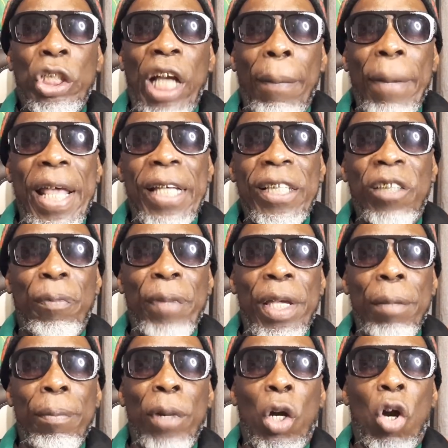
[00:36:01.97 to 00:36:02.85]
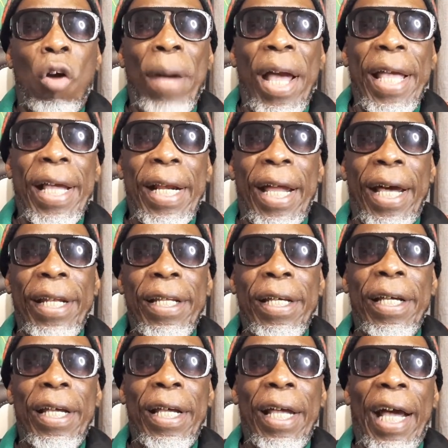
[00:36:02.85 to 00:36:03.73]
God bless me, I come to
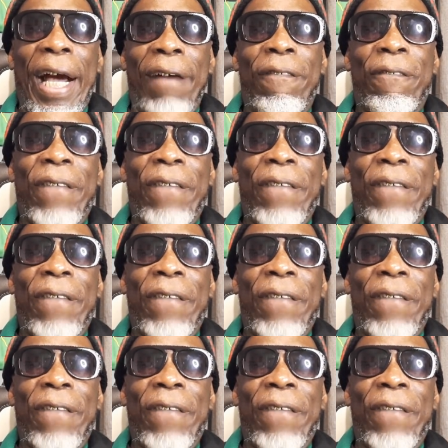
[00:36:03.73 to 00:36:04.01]
England and